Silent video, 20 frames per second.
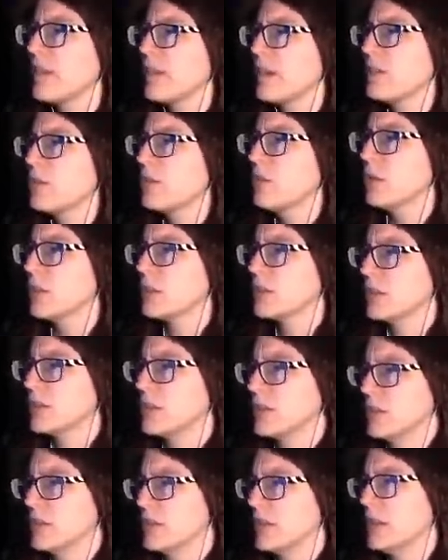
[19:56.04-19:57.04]
I
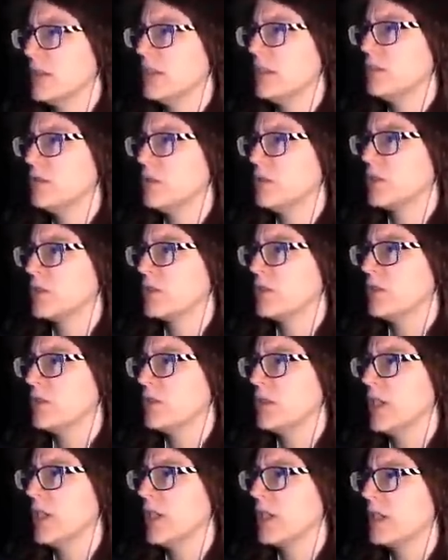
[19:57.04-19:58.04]
didn't want to
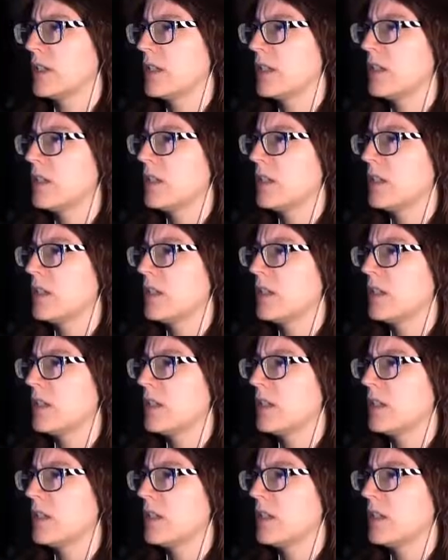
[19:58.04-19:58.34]
do that.